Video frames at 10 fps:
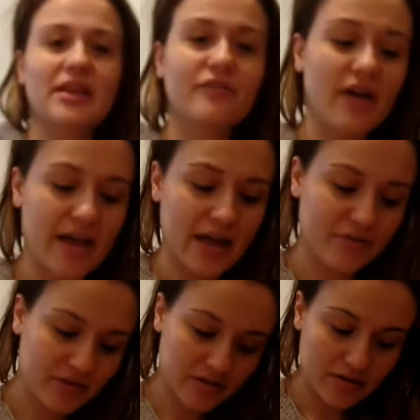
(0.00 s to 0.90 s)
believe I
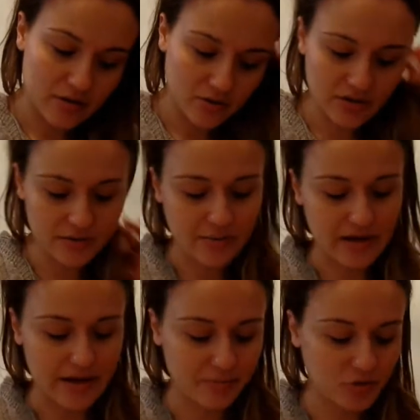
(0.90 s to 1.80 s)
haven't looked at
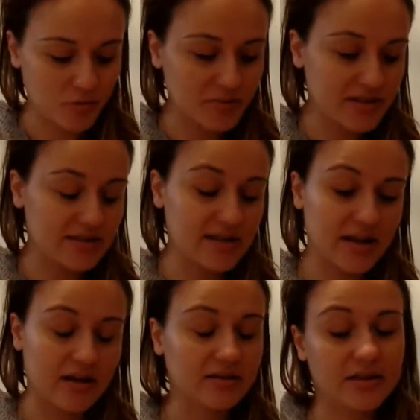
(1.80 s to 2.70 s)
my laptop since
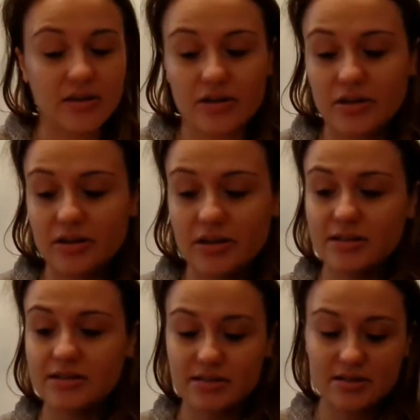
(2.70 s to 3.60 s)
I got here?
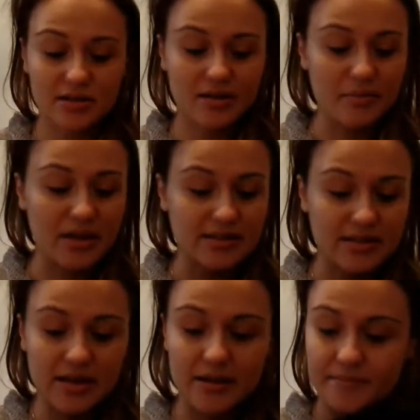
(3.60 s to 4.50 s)
It's
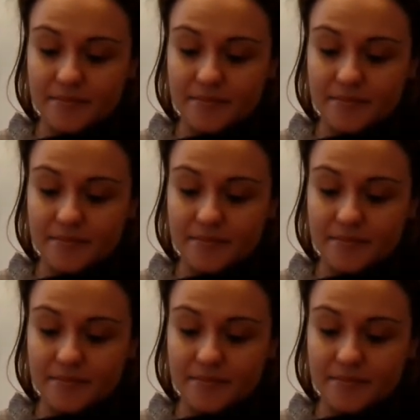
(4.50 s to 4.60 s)
amazing.